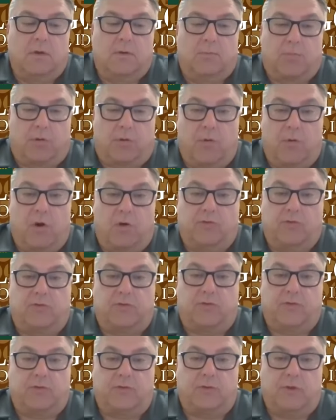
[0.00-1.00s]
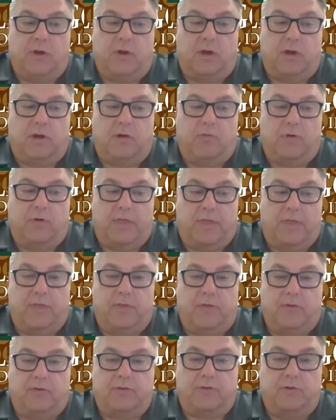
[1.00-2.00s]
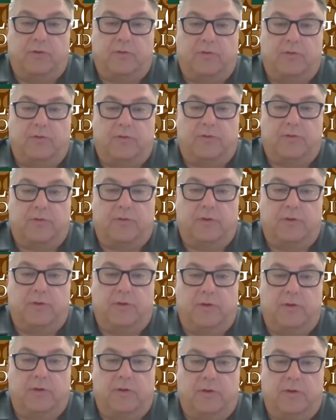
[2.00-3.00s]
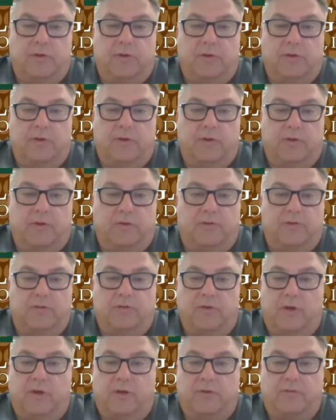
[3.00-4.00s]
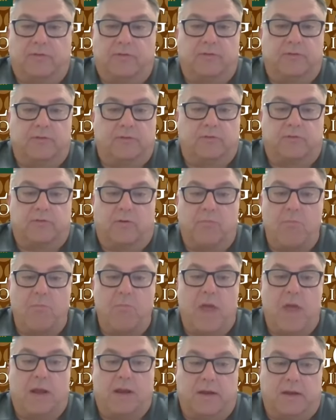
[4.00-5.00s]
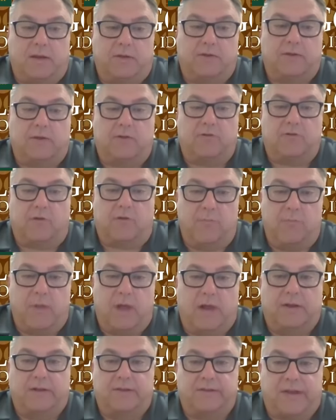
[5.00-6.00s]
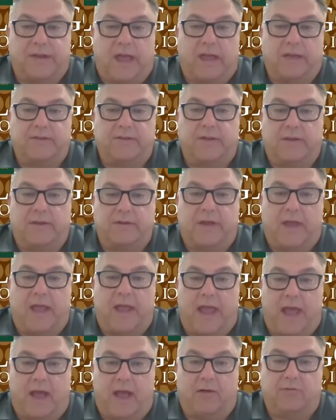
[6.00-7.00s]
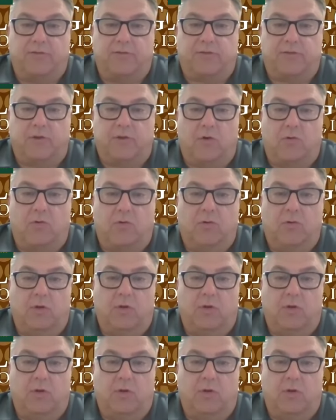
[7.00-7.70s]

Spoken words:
promotes within the students is just a tremendous asset to have. So